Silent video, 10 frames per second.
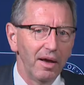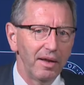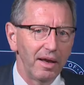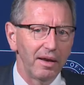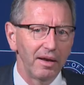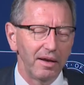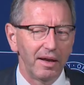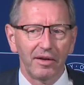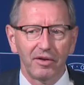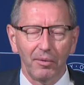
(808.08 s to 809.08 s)
then
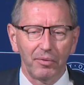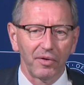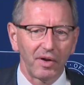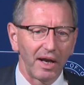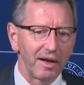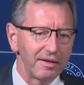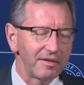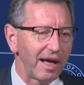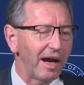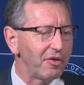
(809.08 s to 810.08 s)
in terms of kind of
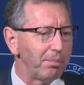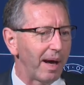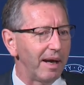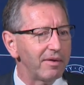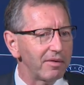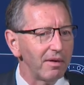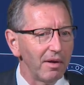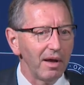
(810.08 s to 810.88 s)
tax base,